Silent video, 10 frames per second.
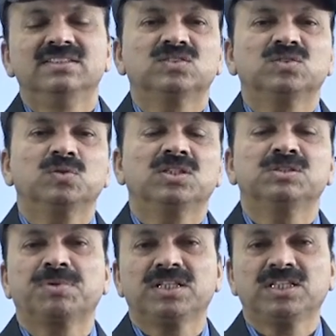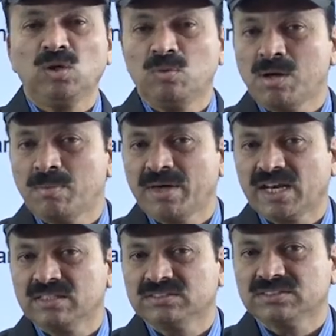So this Pratiloma
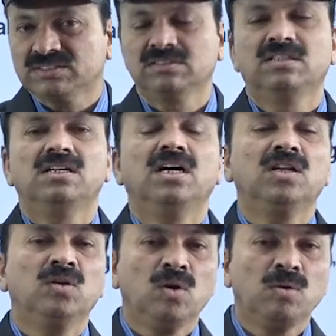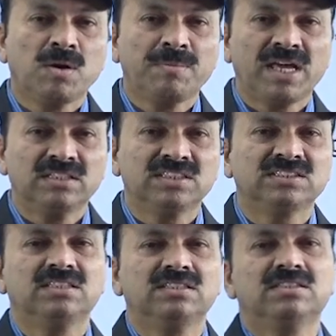marriages, Anuloma
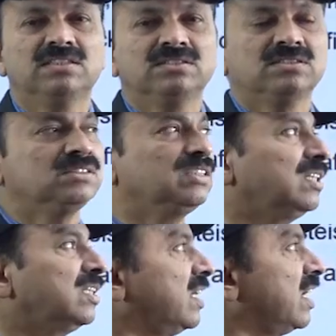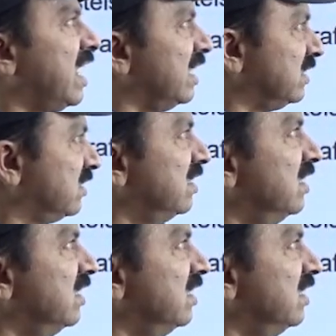marriages entered the society. Caste.